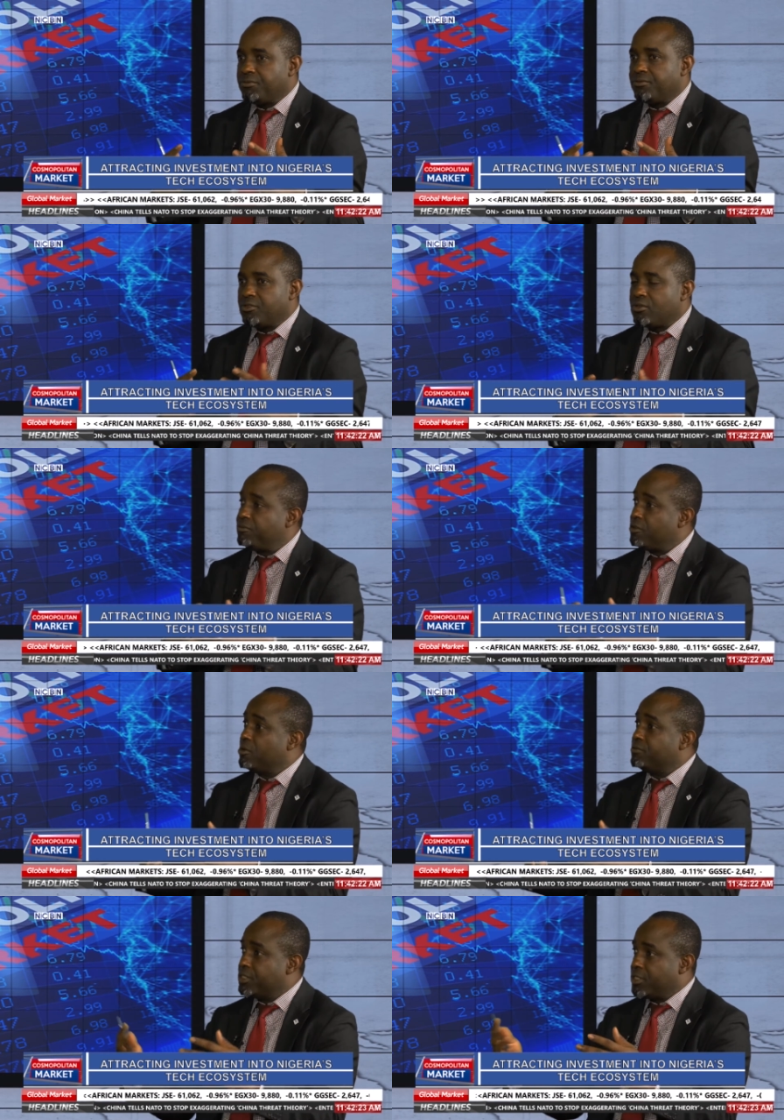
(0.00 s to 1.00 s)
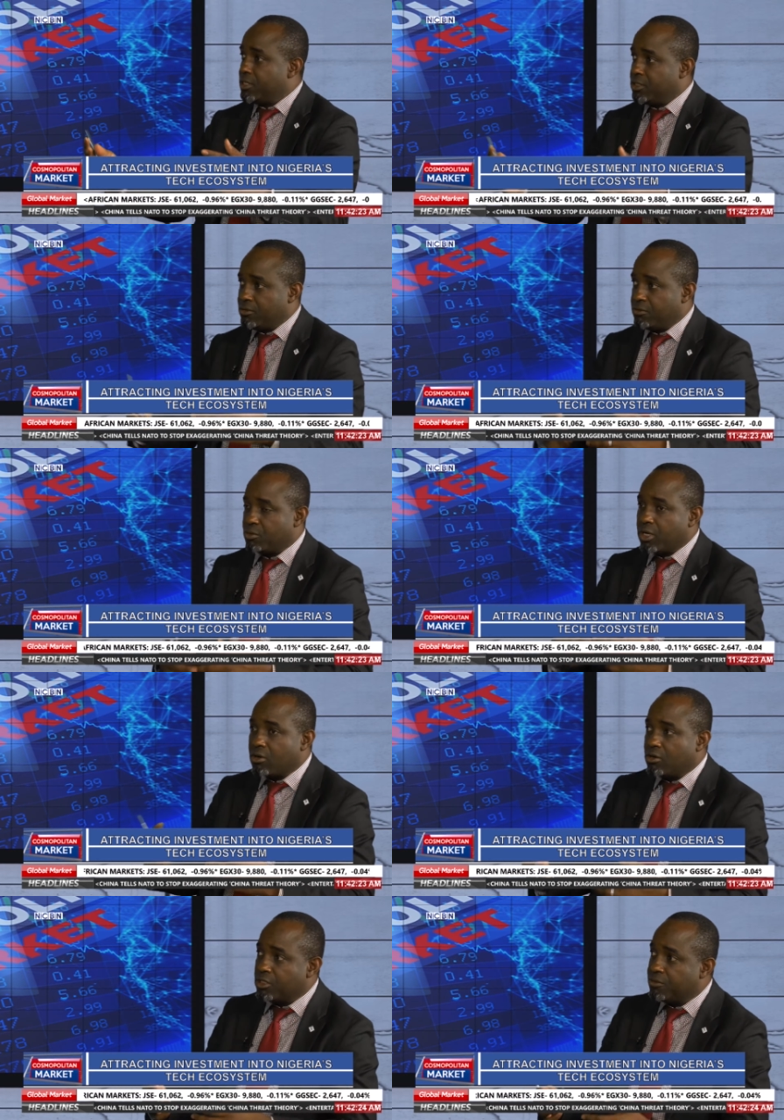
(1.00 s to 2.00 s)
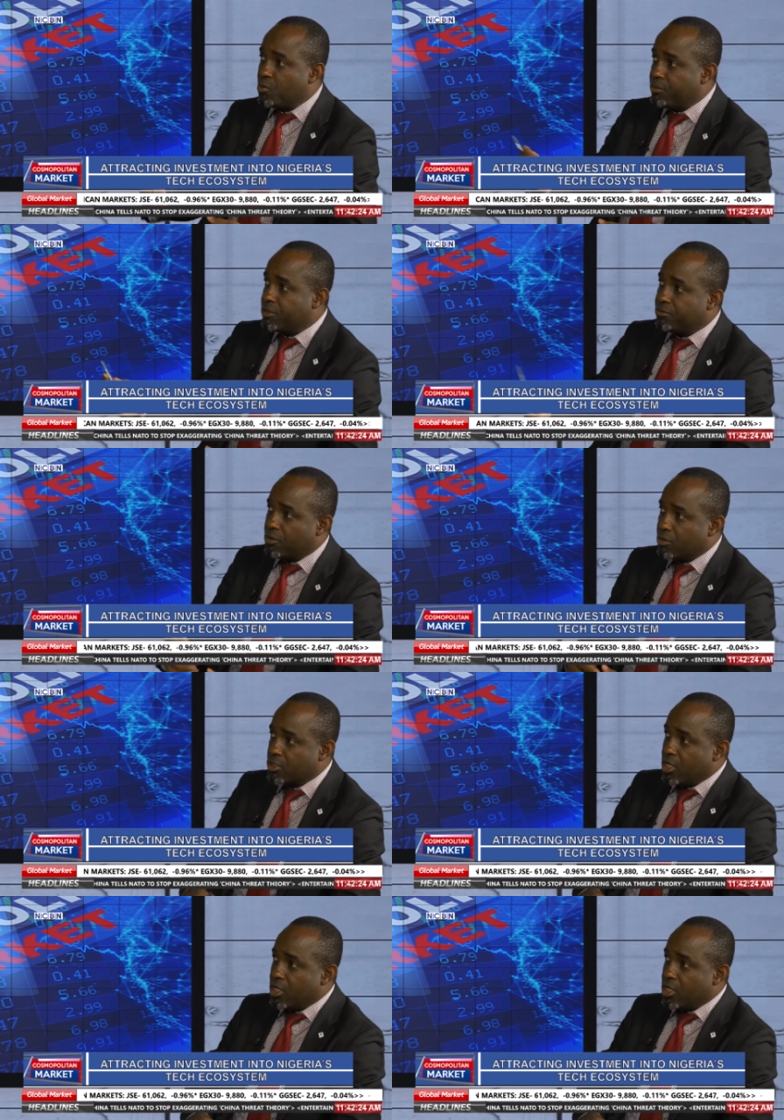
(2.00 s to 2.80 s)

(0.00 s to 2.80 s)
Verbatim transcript: some form of incentives to encourage women folks?